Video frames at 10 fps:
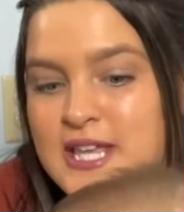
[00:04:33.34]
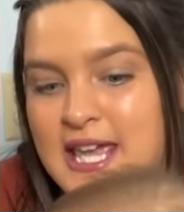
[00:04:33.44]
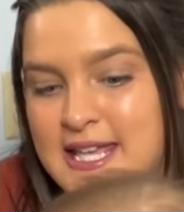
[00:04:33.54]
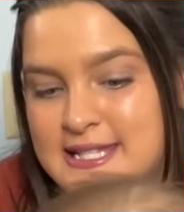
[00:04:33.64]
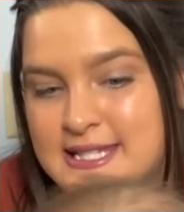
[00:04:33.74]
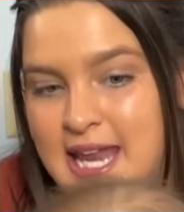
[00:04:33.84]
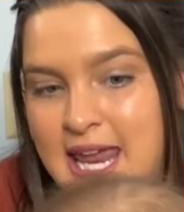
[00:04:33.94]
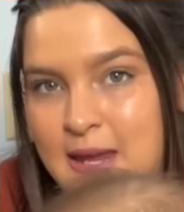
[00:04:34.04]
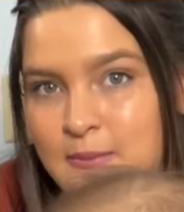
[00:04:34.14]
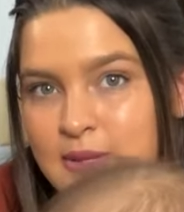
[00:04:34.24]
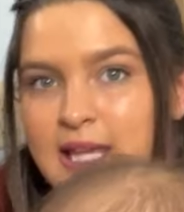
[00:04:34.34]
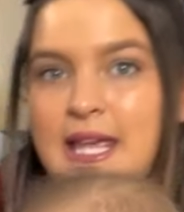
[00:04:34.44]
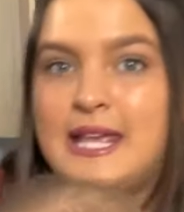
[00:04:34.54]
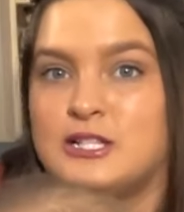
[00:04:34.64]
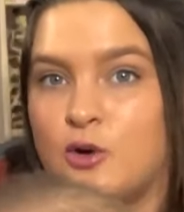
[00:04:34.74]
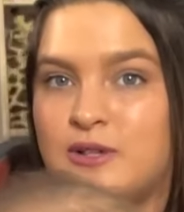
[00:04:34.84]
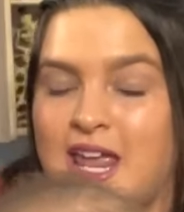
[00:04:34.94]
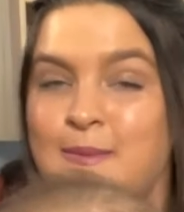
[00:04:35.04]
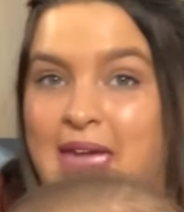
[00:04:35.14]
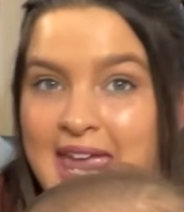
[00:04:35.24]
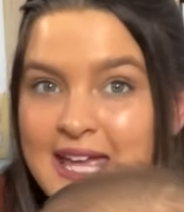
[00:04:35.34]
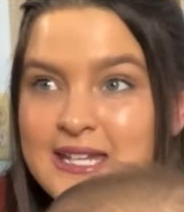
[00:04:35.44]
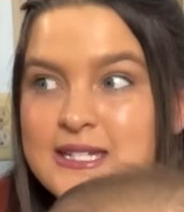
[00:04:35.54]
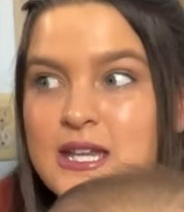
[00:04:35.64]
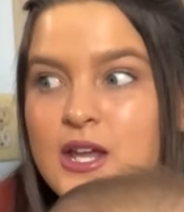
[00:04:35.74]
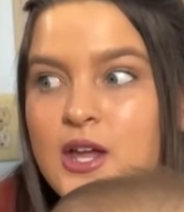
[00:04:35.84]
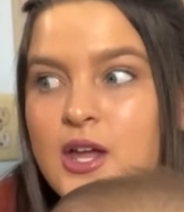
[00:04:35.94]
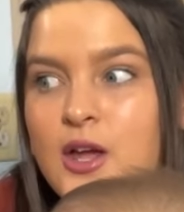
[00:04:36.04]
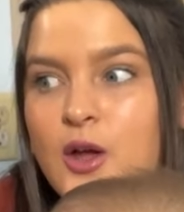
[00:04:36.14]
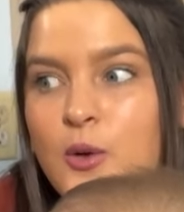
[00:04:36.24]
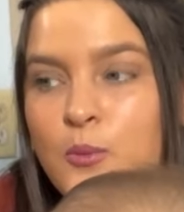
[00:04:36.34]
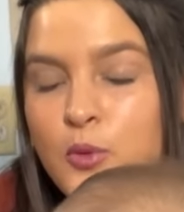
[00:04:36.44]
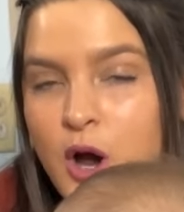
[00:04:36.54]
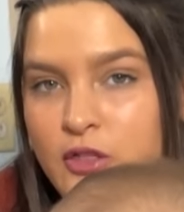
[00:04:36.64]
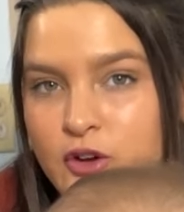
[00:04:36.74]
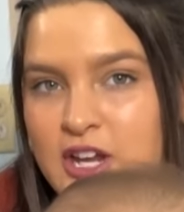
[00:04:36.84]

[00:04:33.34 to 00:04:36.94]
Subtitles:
his name, like his own name and brother.